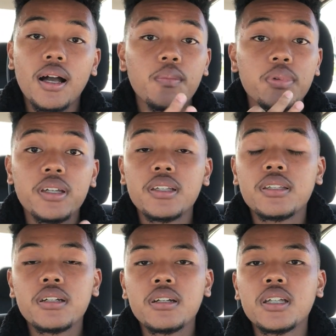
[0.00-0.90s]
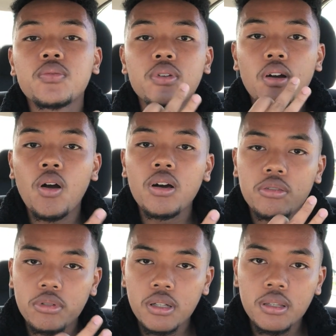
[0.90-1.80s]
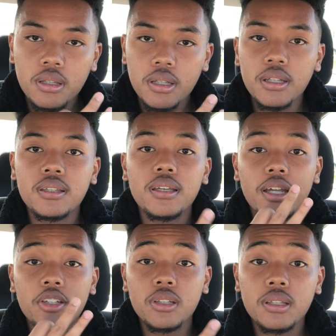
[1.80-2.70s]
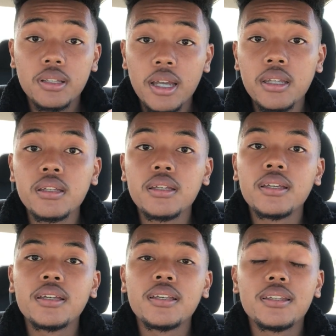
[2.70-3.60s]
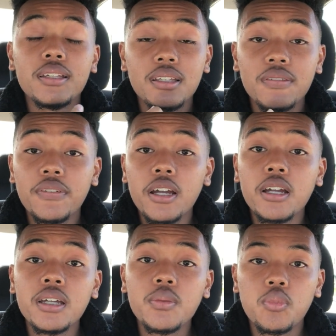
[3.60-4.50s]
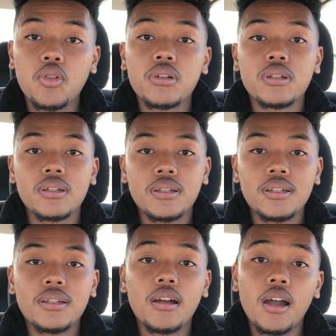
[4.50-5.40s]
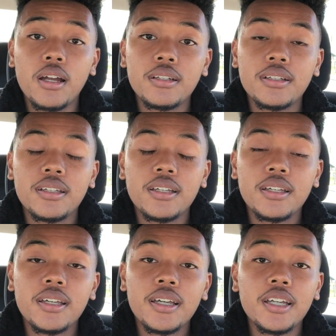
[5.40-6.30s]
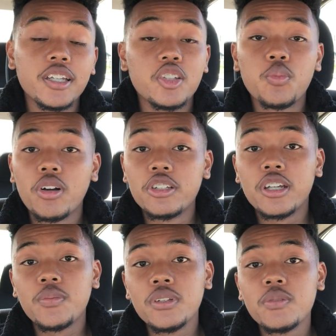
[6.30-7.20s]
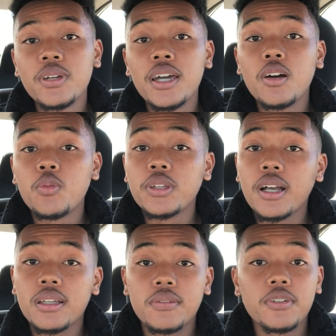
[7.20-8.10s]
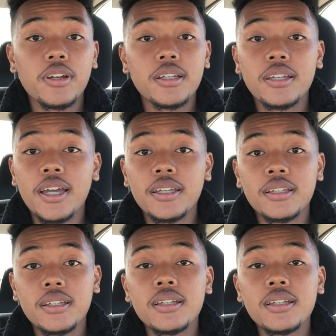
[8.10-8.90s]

I'm being serious with all three things that I just stated. This is very important. All right. It's your boy, JP, man. I hope you guys have a great day.